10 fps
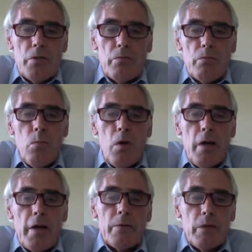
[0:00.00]
why
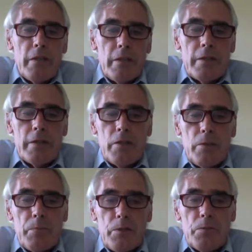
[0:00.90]
we needed
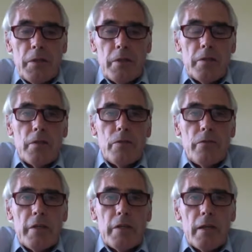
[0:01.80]
computing in the
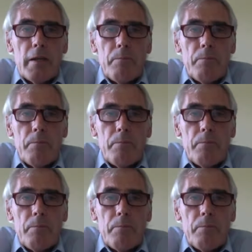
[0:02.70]
curriculum.